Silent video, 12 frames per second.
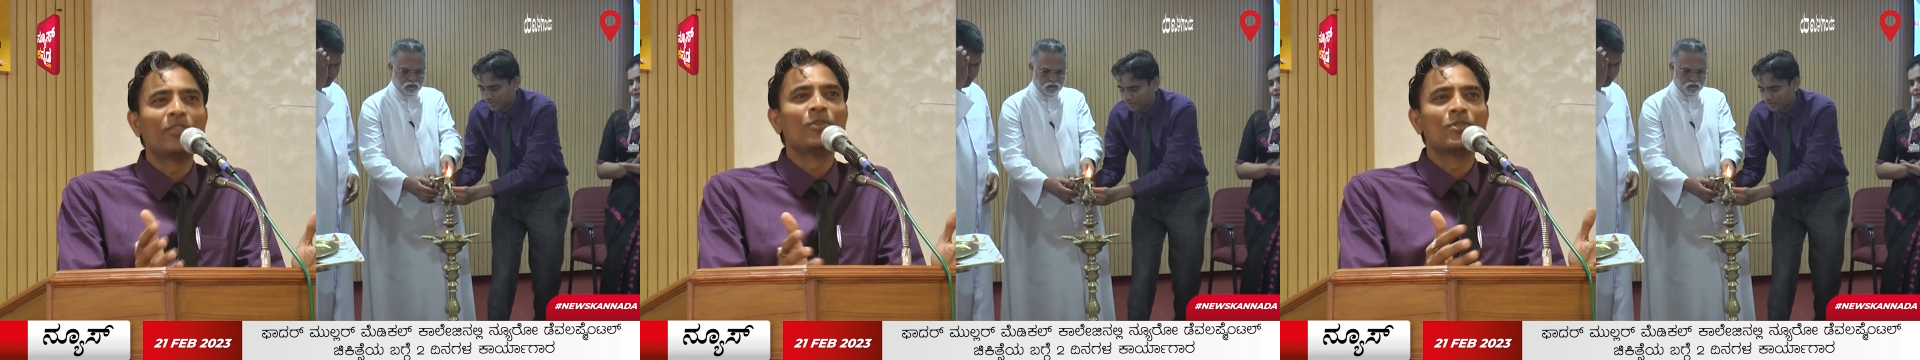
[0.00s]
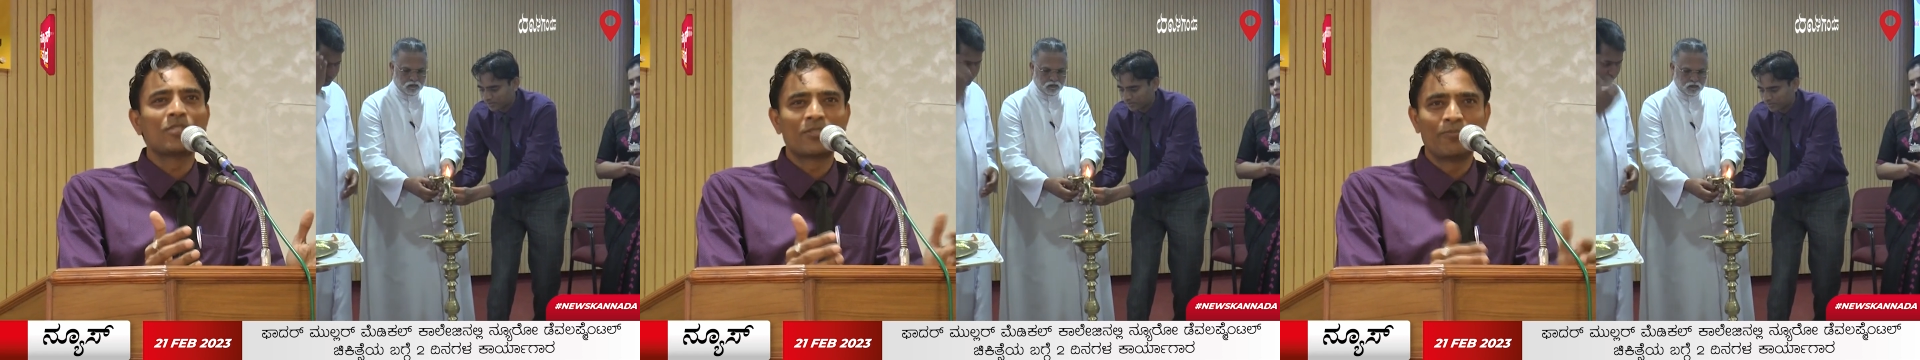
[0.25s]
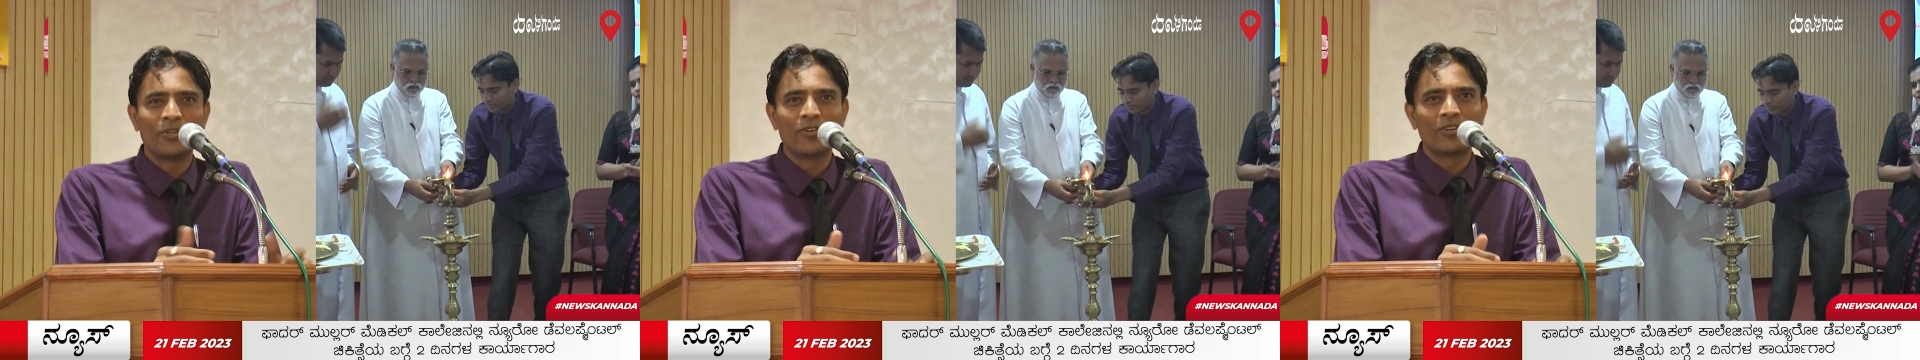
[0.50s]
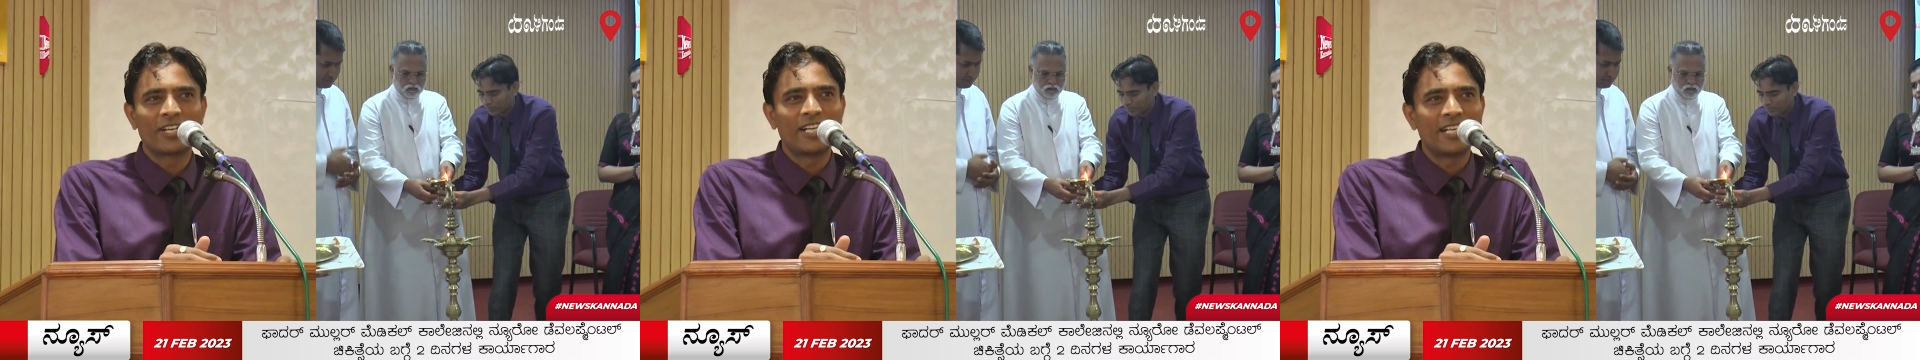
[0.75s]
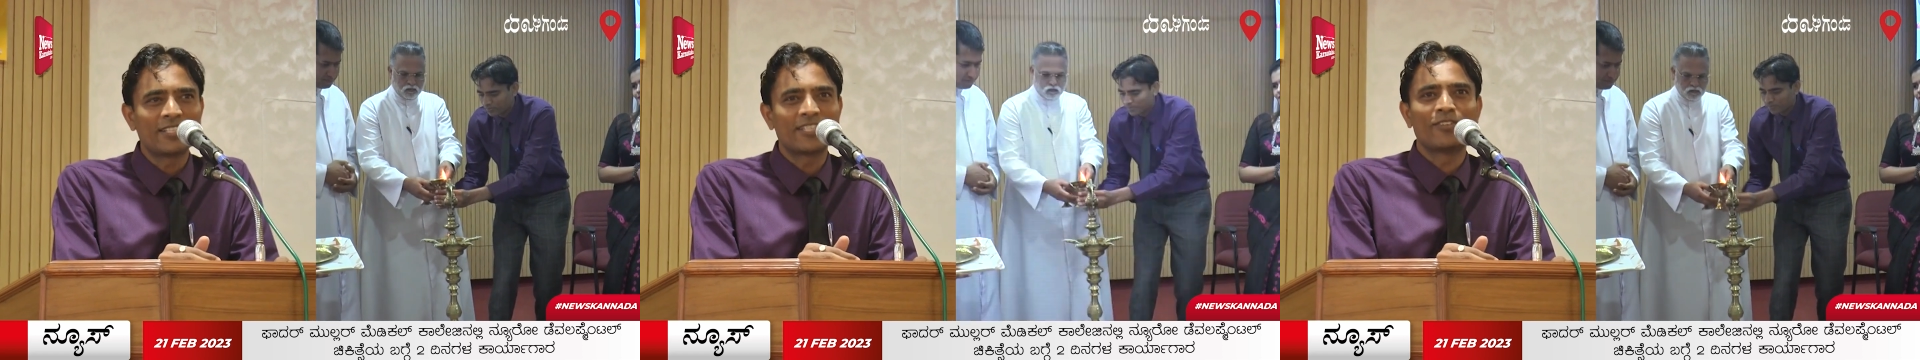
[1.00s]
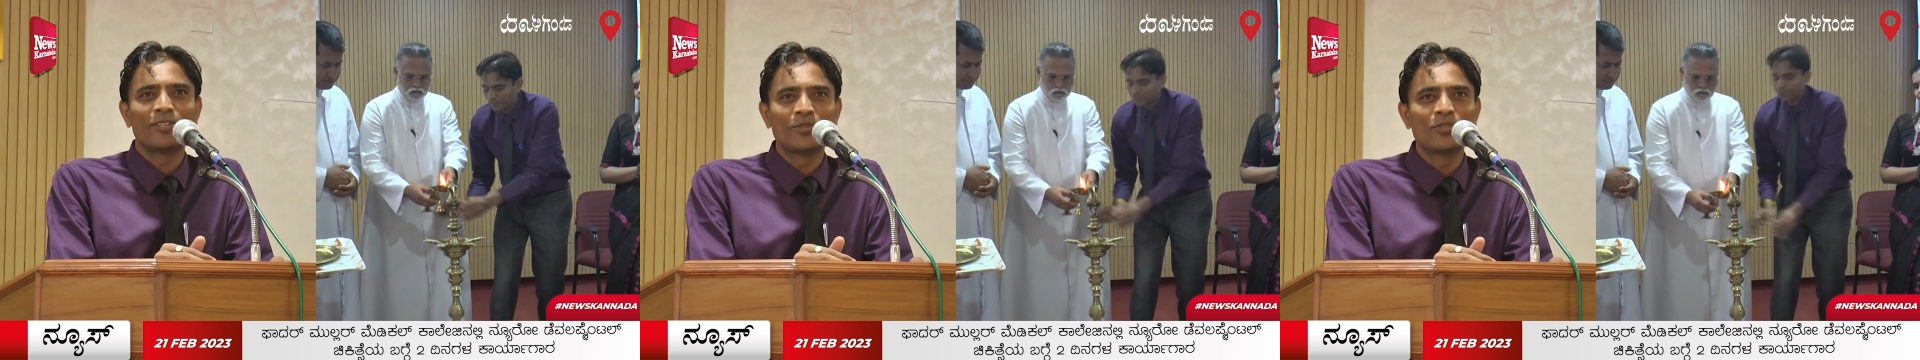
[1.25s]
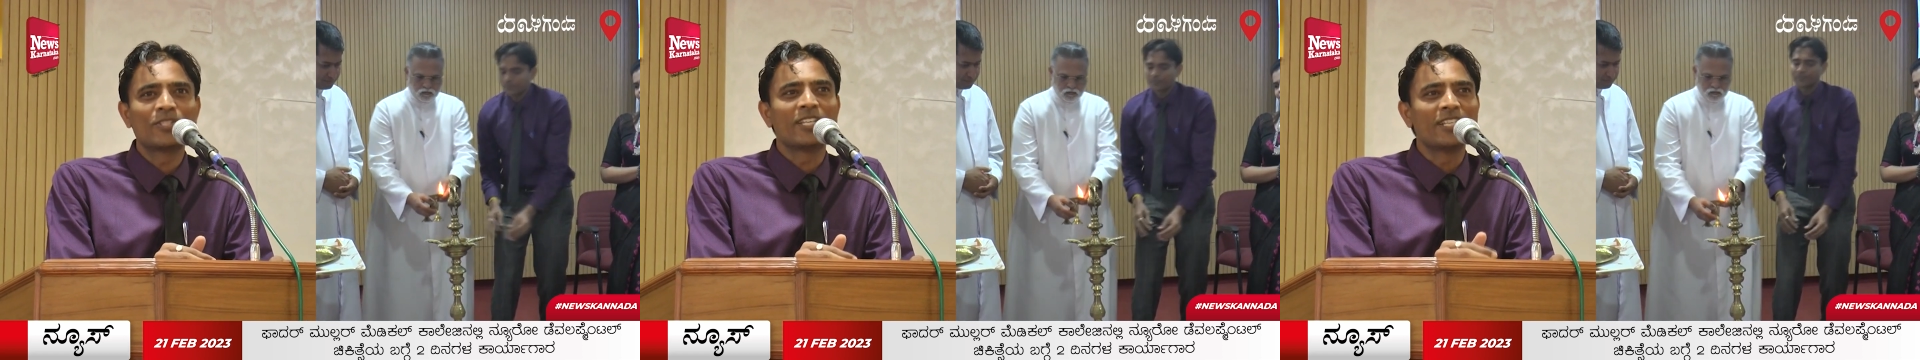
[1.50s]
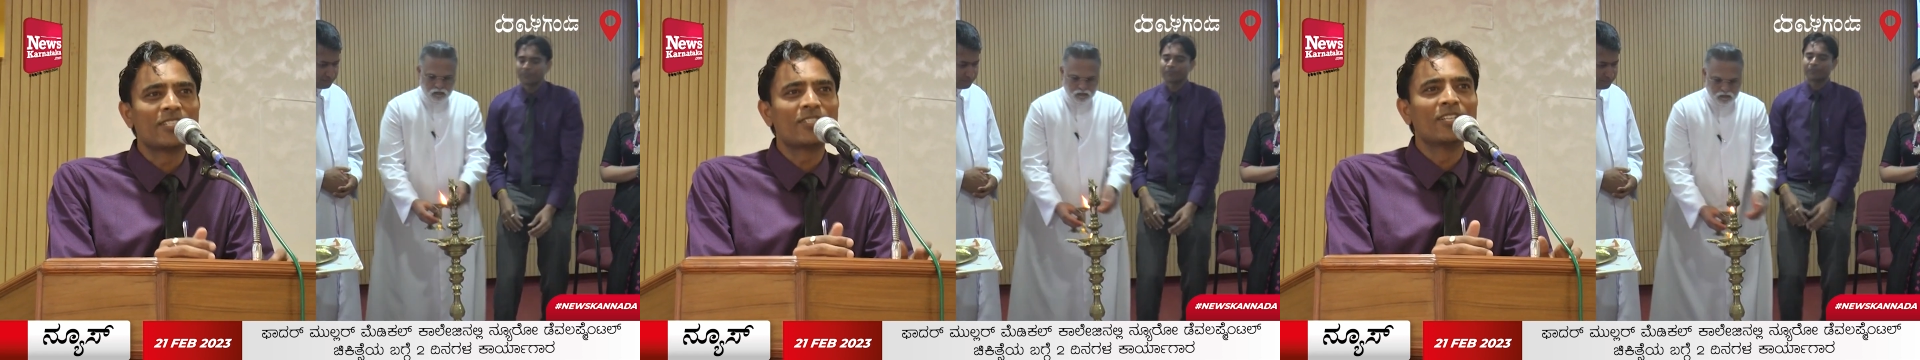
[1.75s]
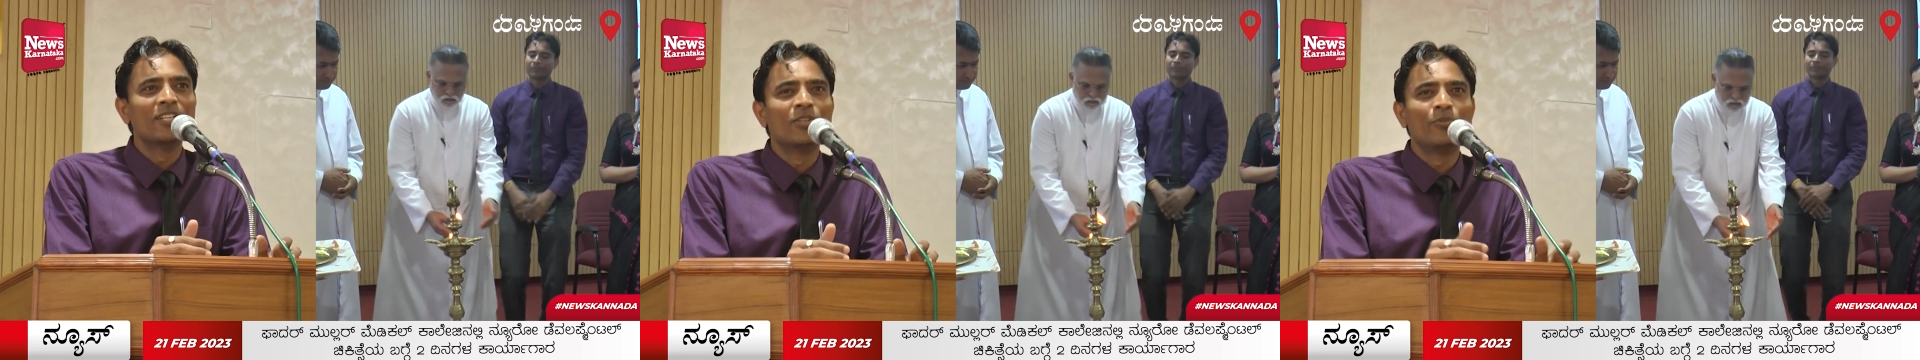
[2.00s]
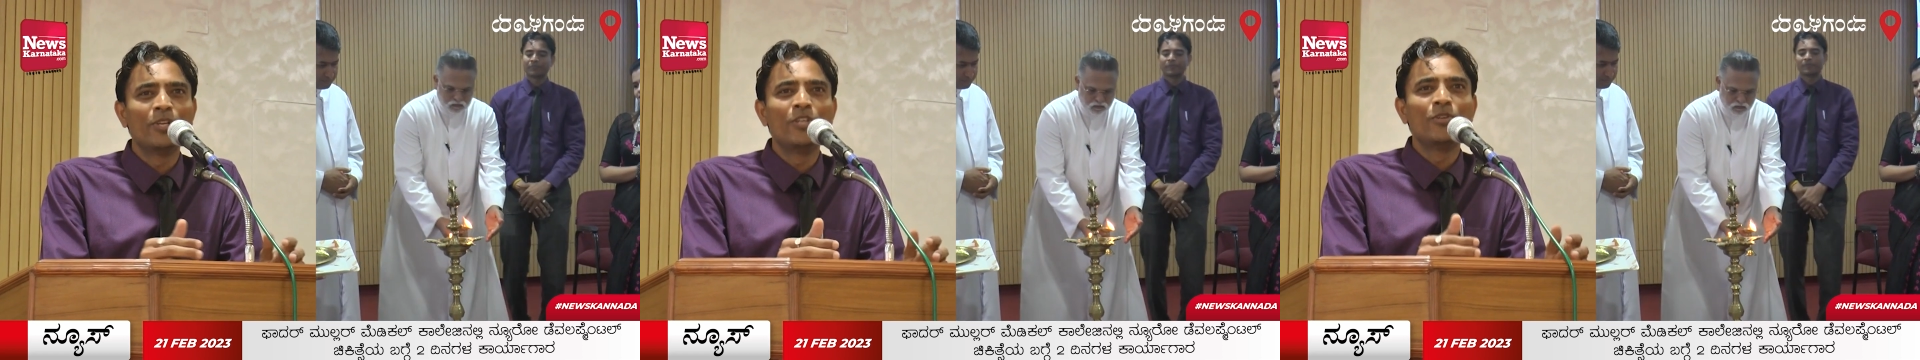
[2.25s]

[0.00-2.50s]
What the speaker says: those bureaucrats and all those things, we